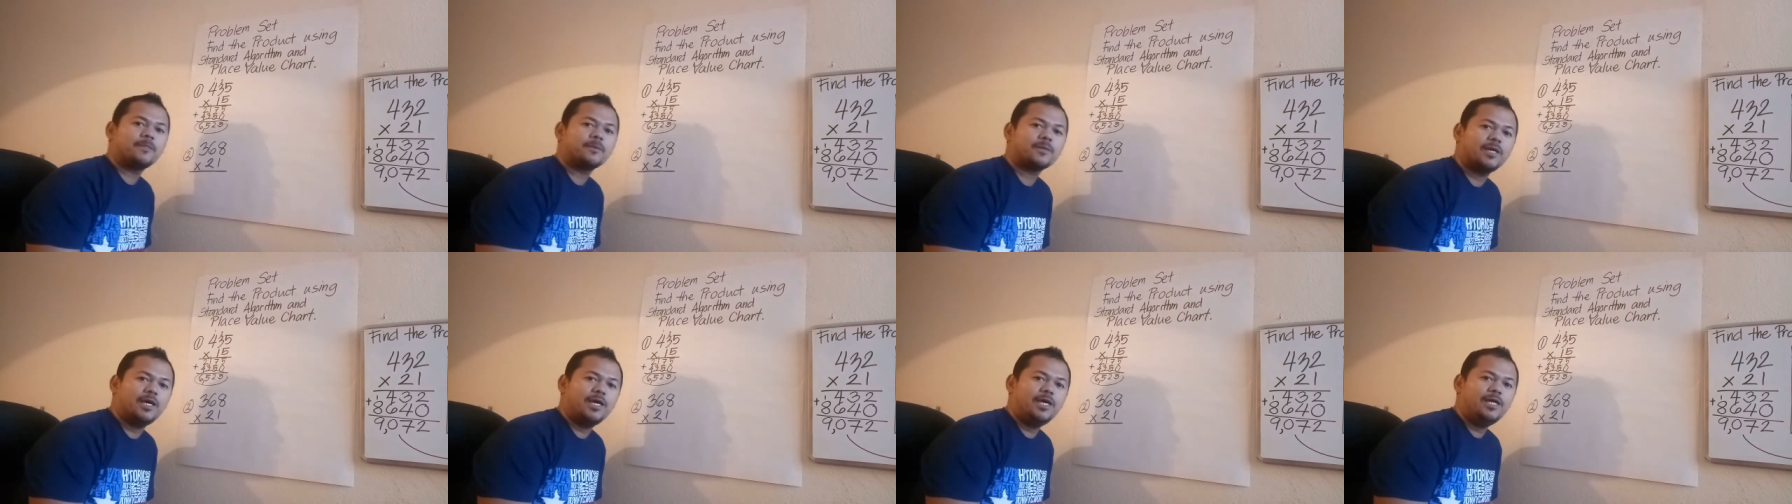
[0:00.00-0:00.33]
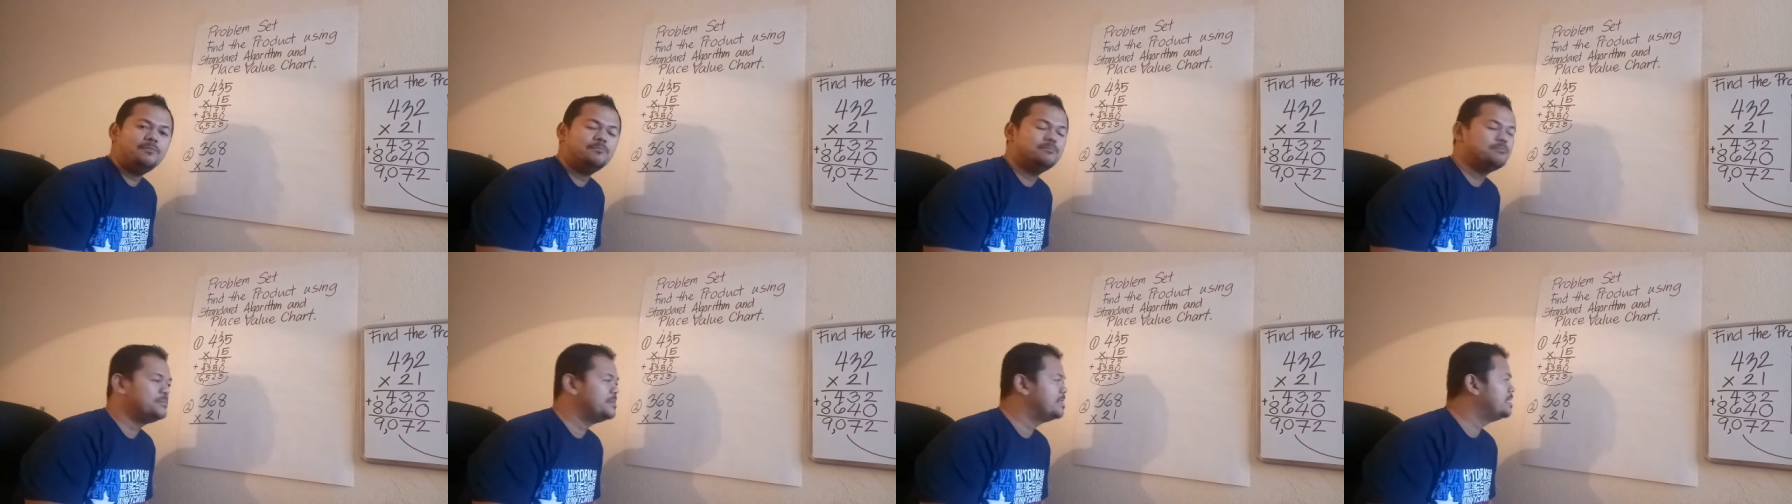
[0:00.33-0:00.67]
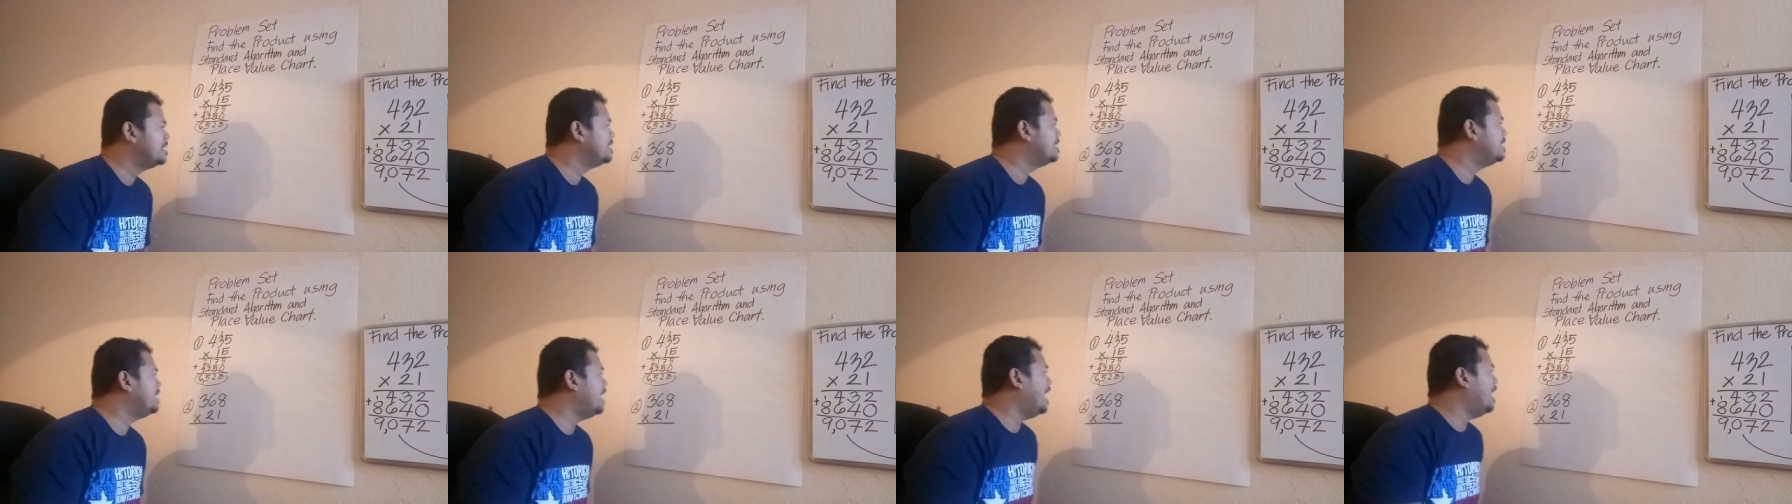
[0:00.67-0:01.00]
Okay?
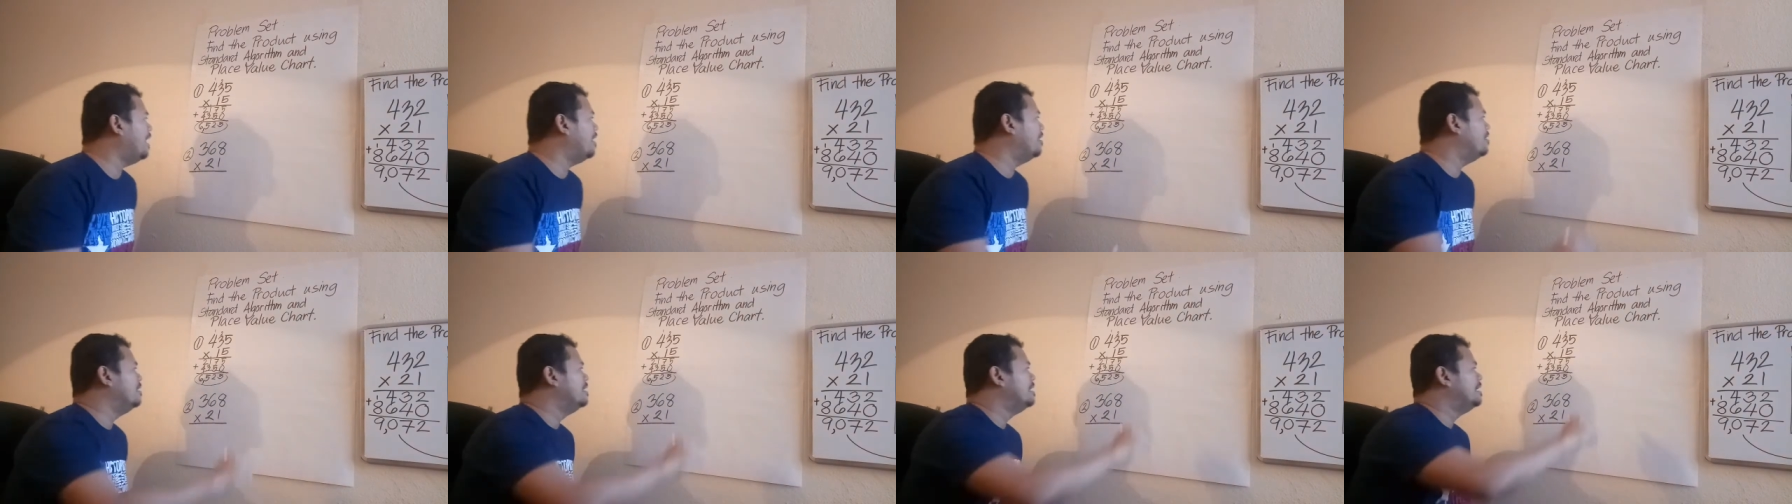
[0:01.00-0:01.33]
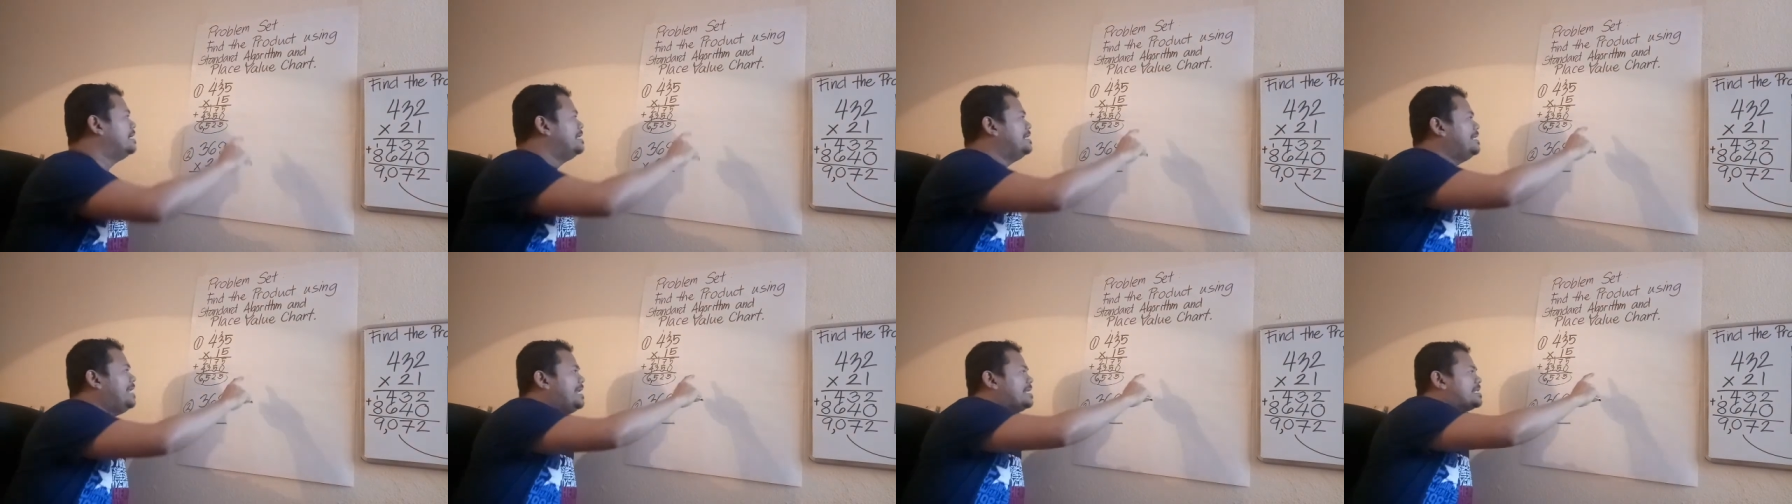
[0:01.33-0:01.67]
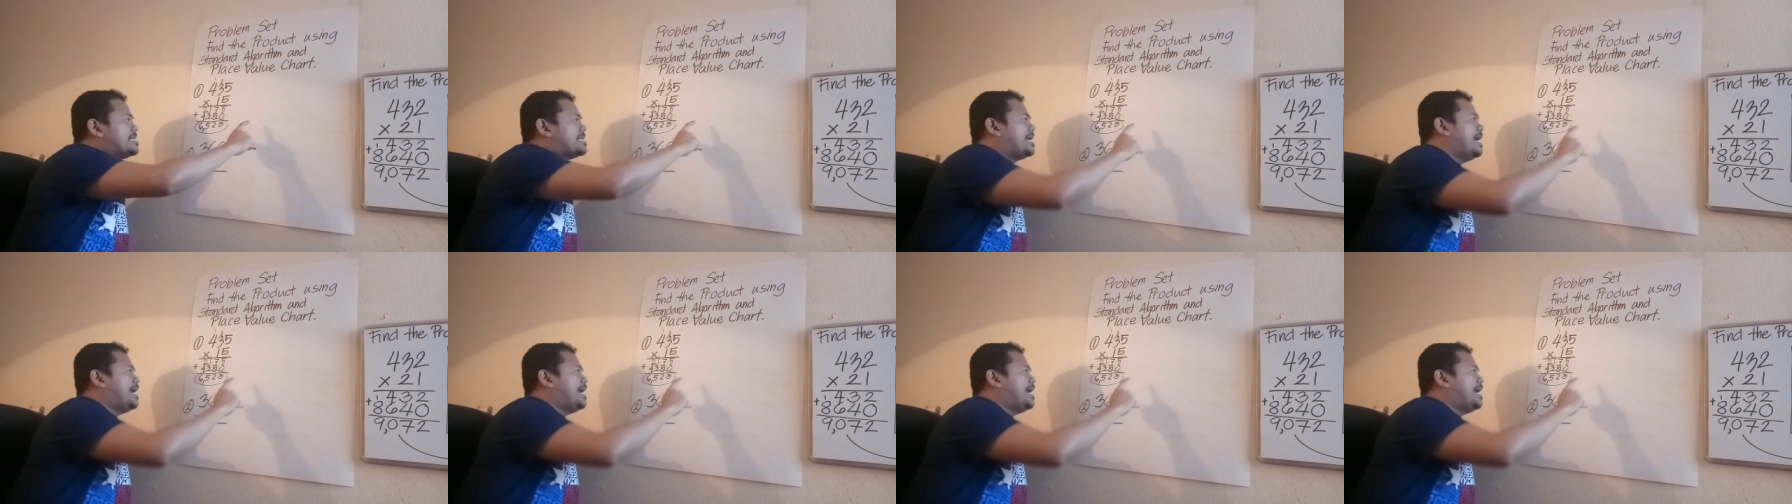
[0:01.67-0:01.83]
Now, let's